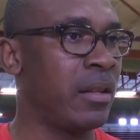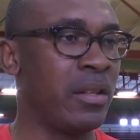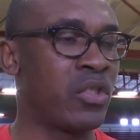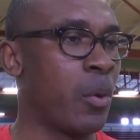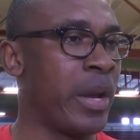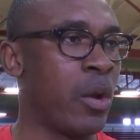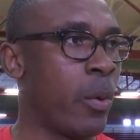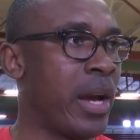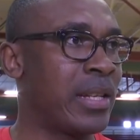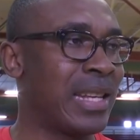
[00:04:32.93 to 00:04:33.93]
In so many
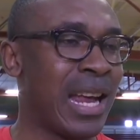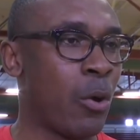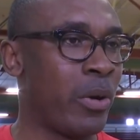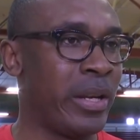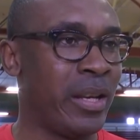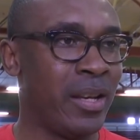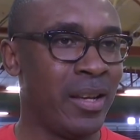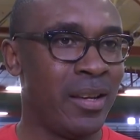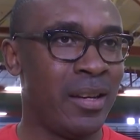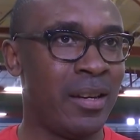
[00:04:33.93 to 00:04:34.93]
ways, not only
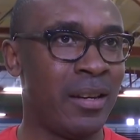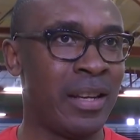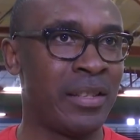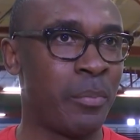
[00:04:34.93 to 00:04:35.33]
as